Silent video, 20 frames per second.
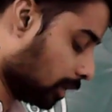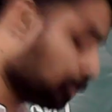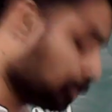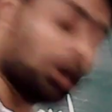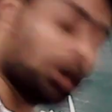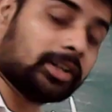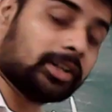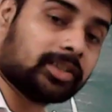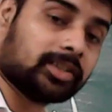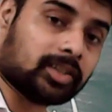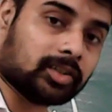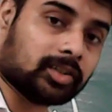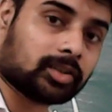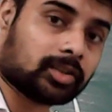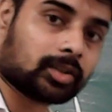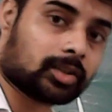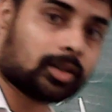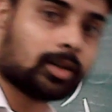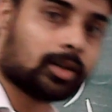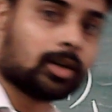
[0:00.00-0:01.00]
policies.
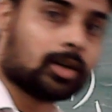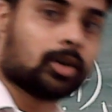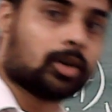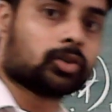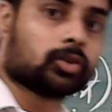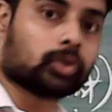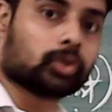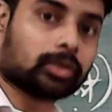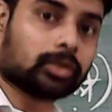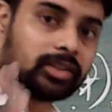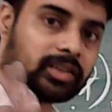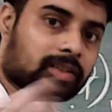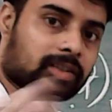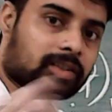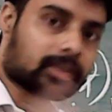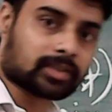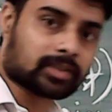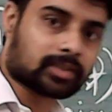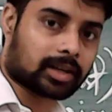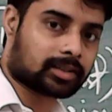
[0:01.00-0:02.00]
So, this is the
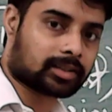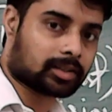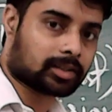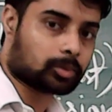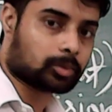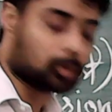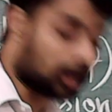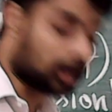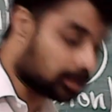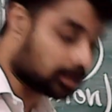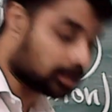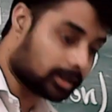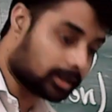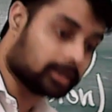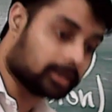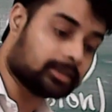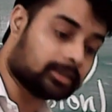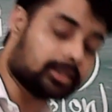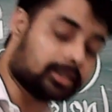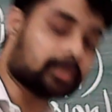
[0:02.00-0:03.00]
successful and
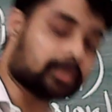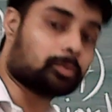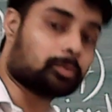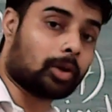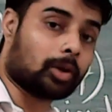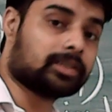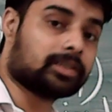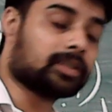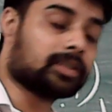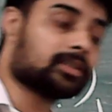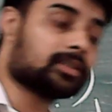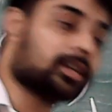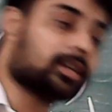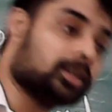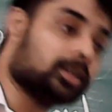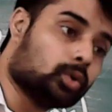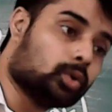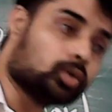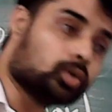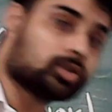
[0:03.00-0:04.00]
these policies they
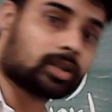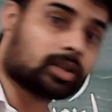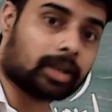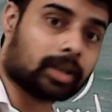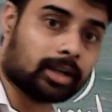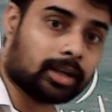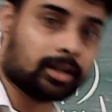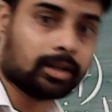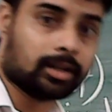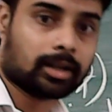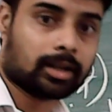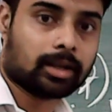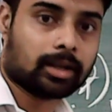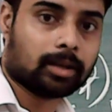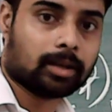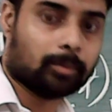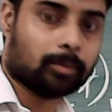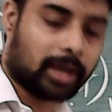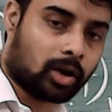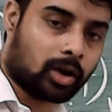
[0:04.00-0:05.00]
used in
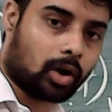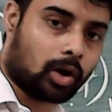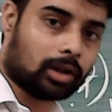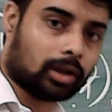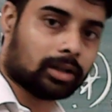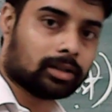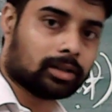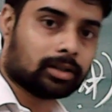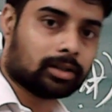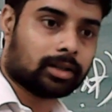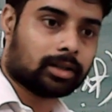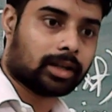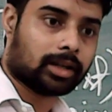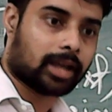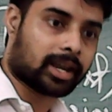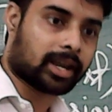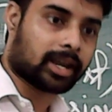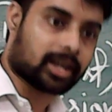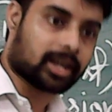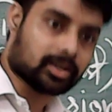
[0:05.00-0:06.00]
Bengal
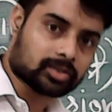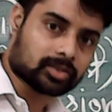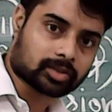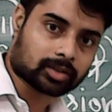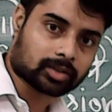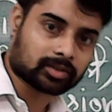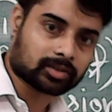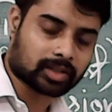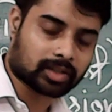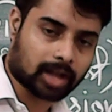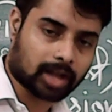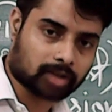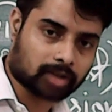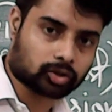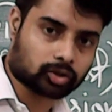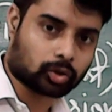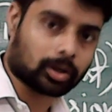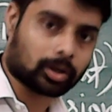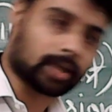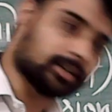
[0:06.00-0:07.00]
against
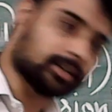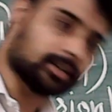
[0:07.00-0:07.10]
Sirajuddaulah.